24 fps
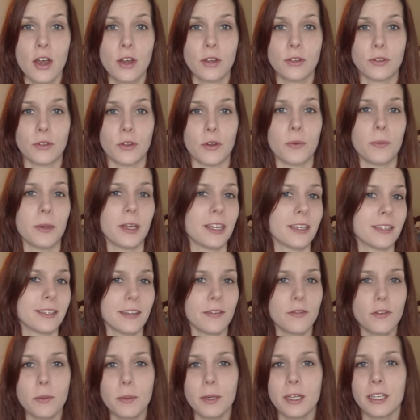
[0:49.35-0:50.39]
So because
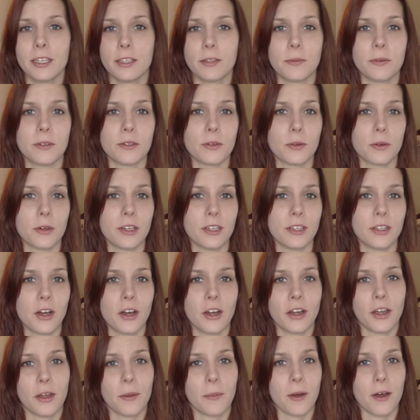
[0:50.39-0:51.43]
everybody's been sort of
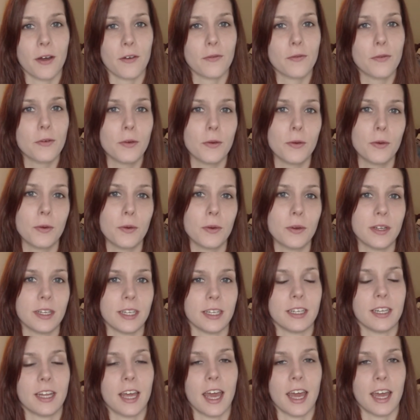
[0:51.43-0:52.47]
talking about food
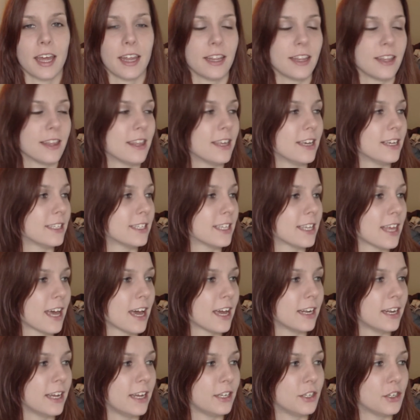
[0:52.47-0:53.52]
and things of
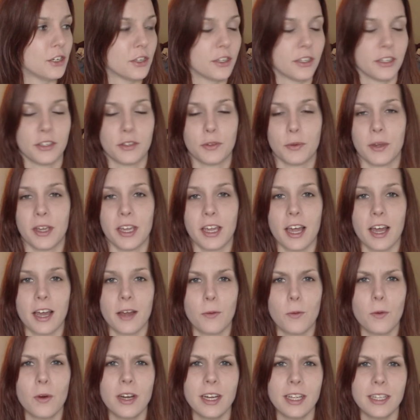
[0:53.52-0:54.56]
that nature this week, I
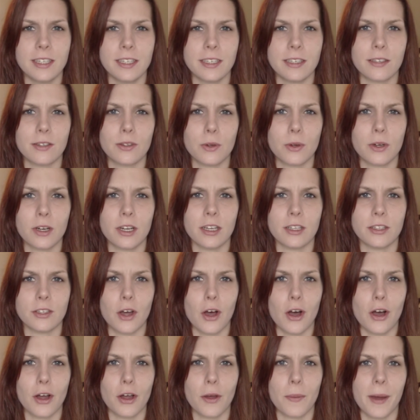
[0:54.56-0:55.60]
wanted to sort of
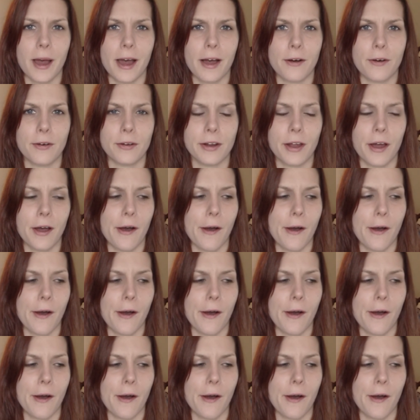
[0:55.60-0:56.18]
talk about